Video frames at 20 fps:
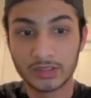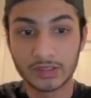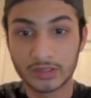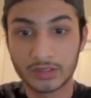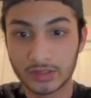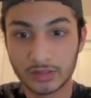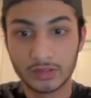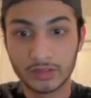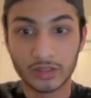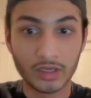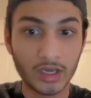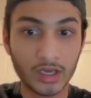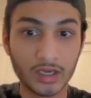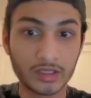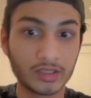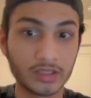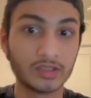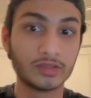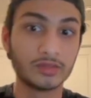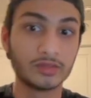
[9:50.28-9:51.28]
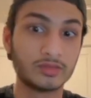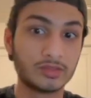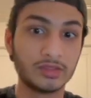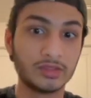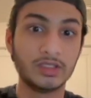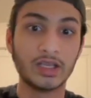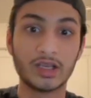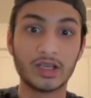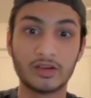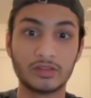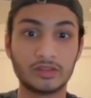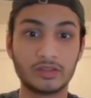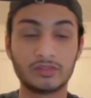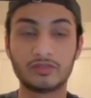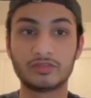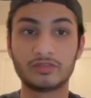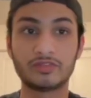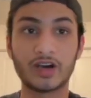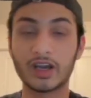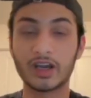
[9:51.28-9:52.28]
You're not gonna get a
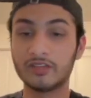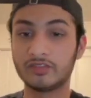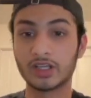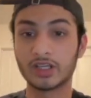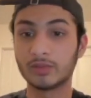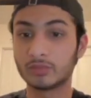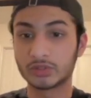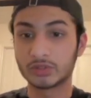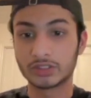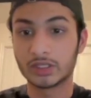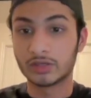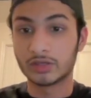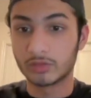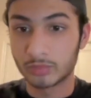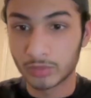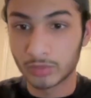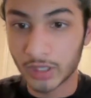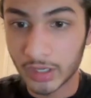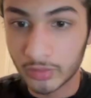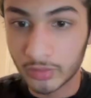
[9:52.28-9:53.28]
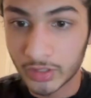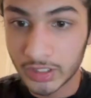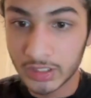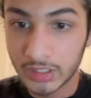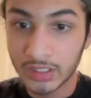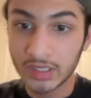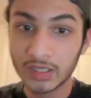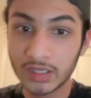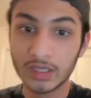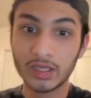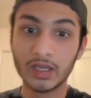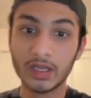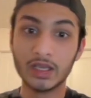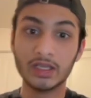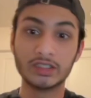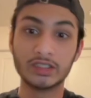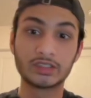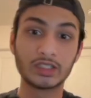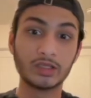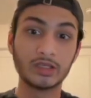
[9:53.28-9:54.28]
5-10% reply rate.
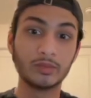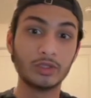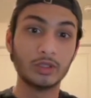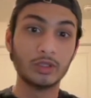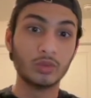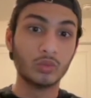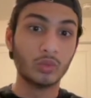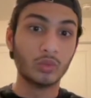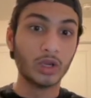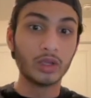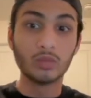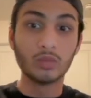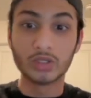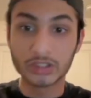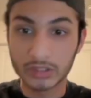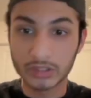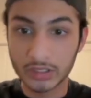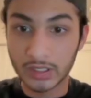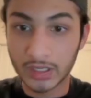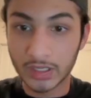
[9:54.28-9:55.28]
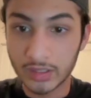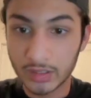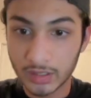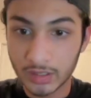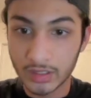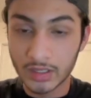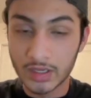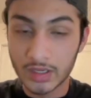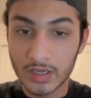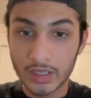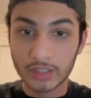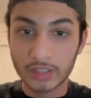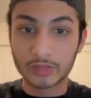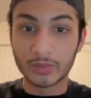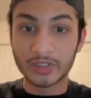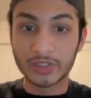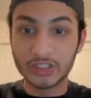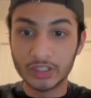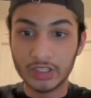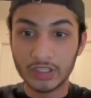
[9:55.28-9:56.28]
It's gonna be way worse than that,
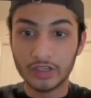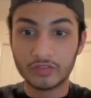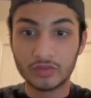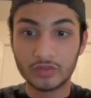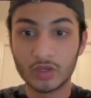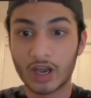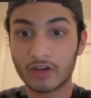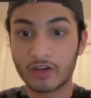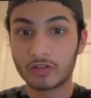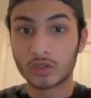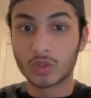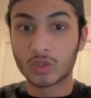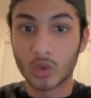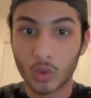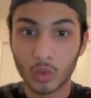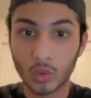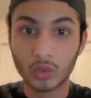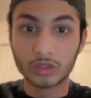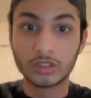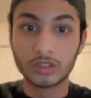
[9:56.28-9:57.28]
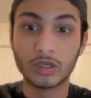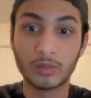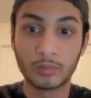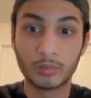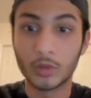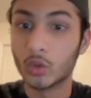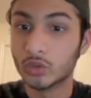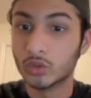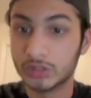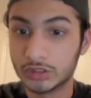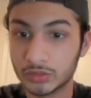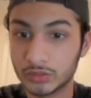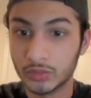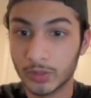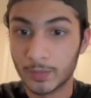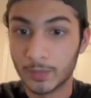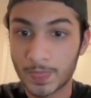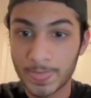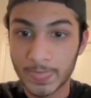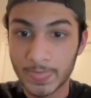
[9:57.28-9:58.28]
especially if you have a cold approach to
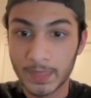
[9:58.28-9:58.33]
it.